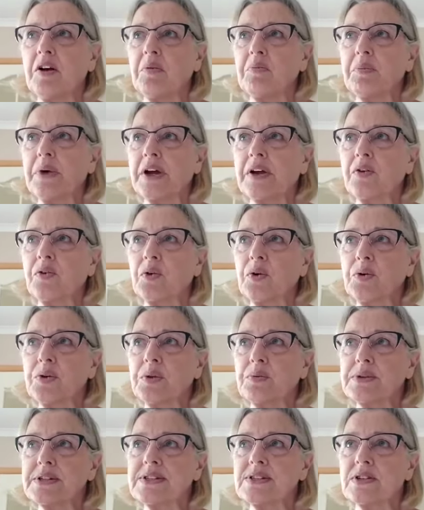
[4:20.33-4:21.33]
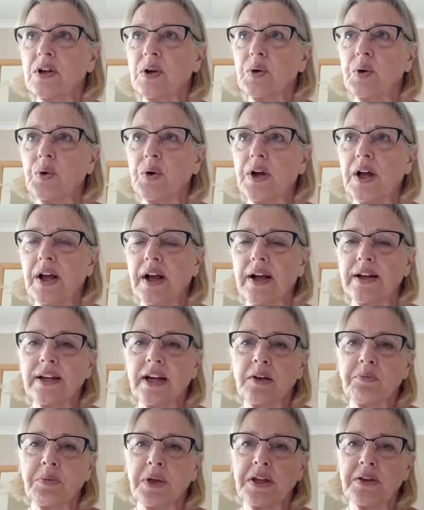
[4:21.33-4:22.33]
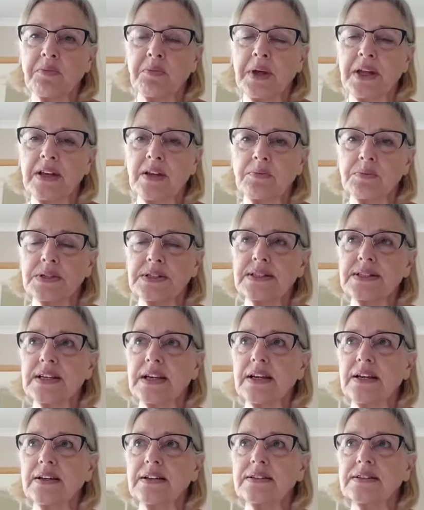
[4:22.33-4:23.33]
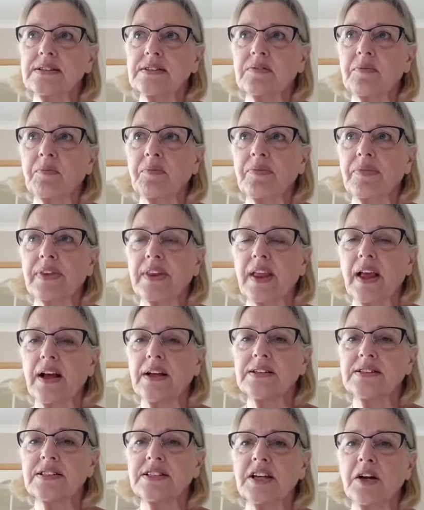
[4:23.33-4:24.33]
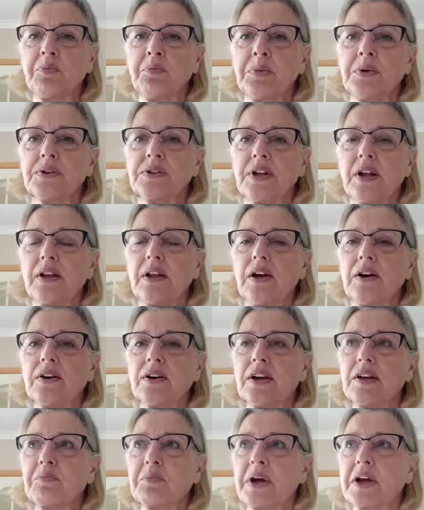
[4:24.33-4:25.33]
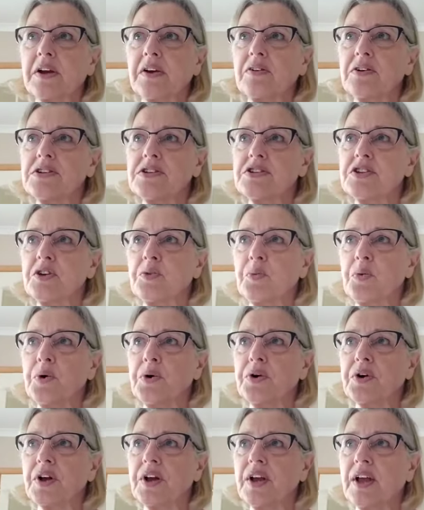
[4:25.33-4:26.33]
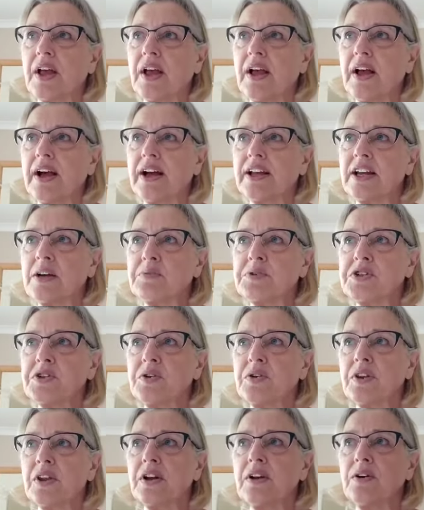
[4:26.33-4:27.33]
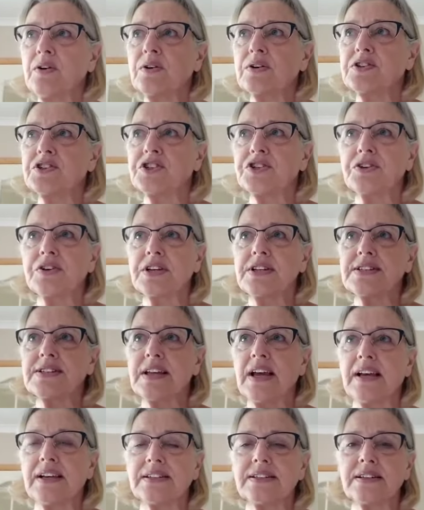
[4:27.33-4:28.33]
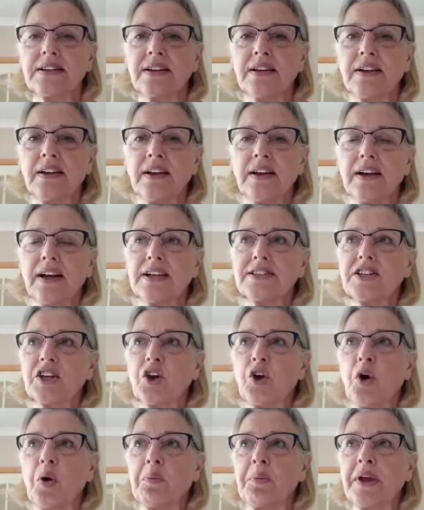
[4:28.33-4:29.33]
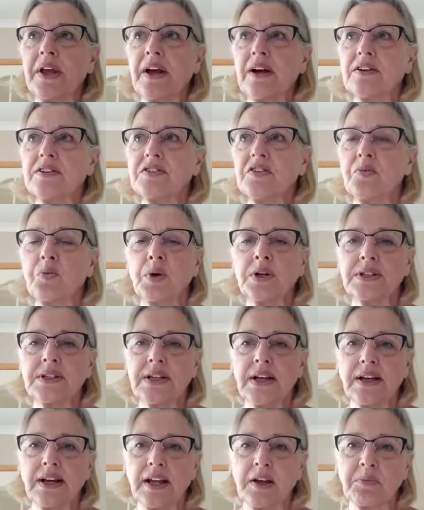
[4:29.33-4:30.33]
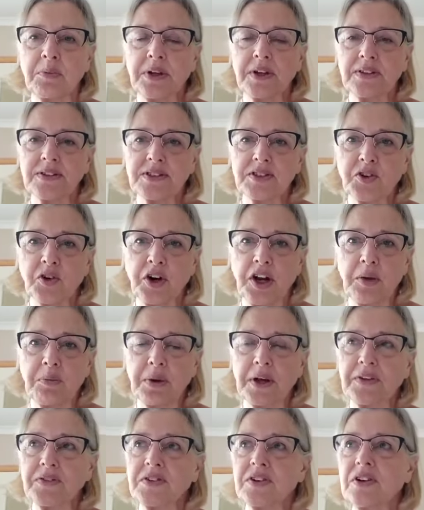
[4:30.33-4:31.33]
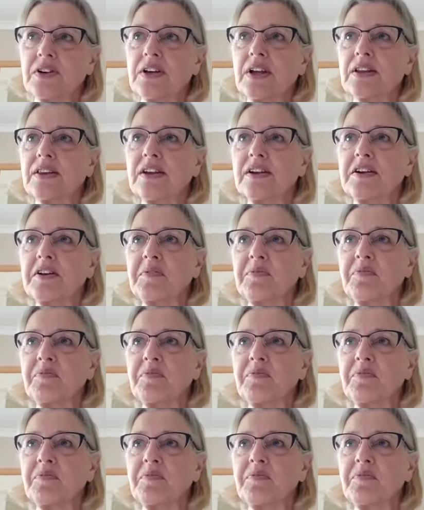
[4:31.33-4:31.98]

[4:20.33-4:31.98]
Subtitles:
my growth was slow and I made many mistakes. I stumbled along in my Christian walk, and I'm sure the Lord shook his head as he got me out of one dilemma and scrape after another.